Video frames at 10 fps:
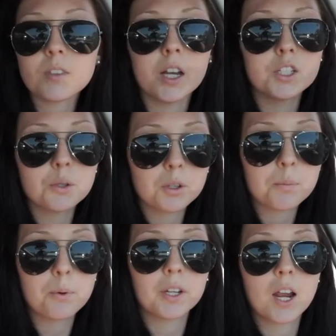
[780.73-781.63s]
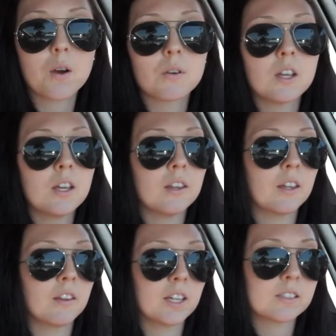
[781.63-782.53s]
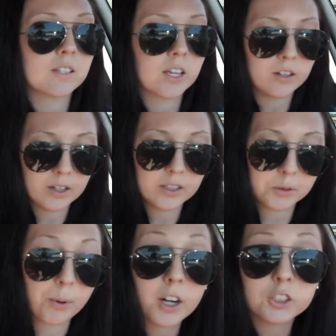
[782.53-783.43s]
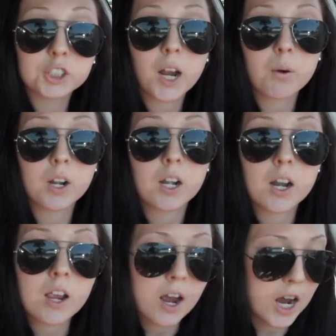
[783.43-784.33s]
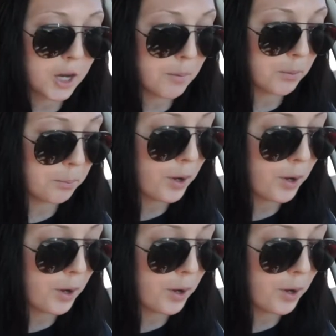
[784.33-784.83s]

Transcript: I do want to point out that, like I said, it's a bridal shower. I am on